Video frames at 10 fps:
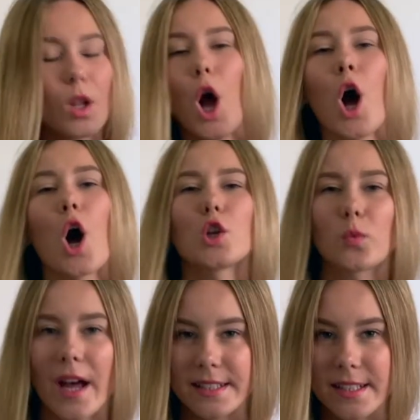
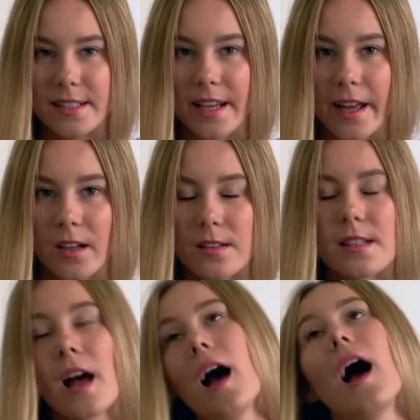hardware
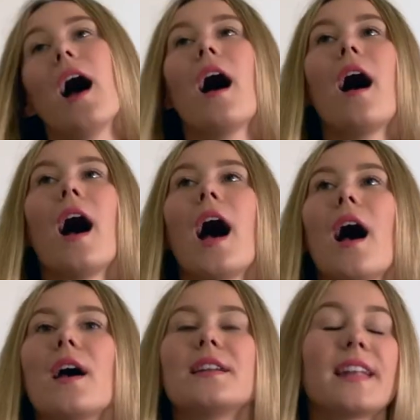details.
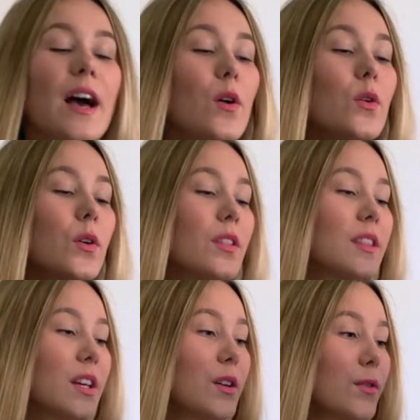Now,
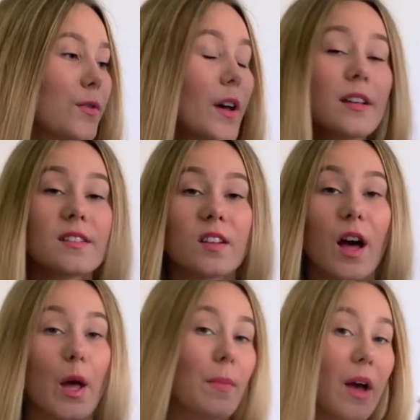the first
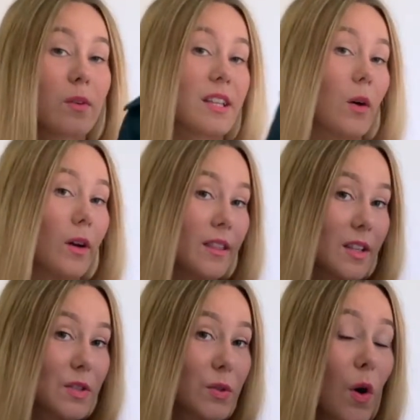time I was out in
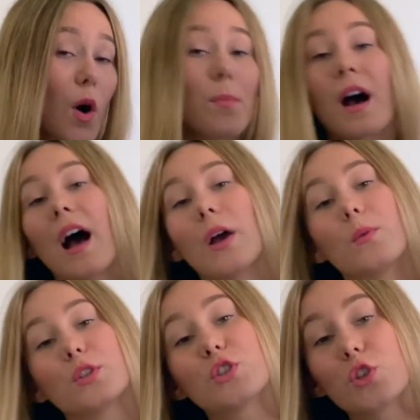this top, I
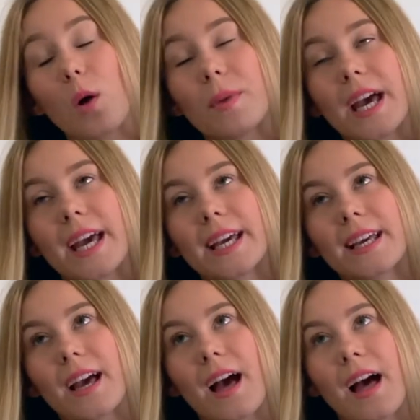was
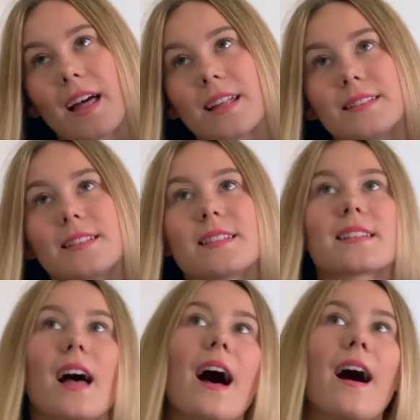shopping and
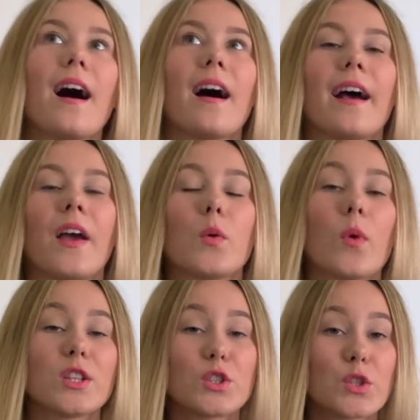I
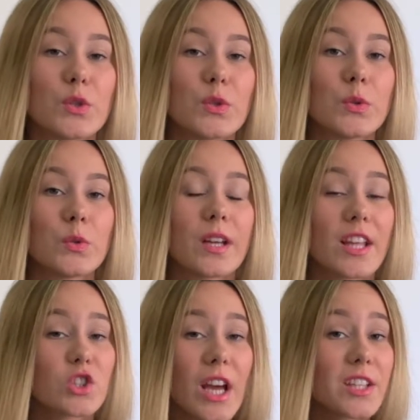went to
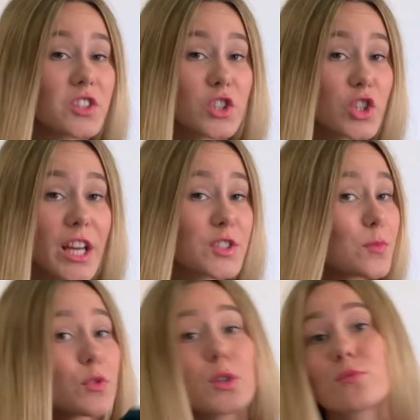get changed in a
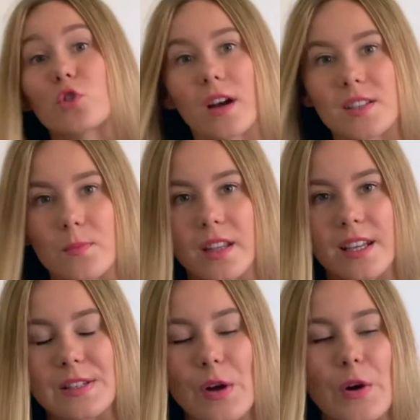changing room, try some
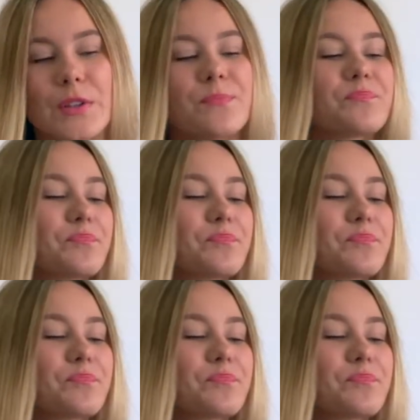things on.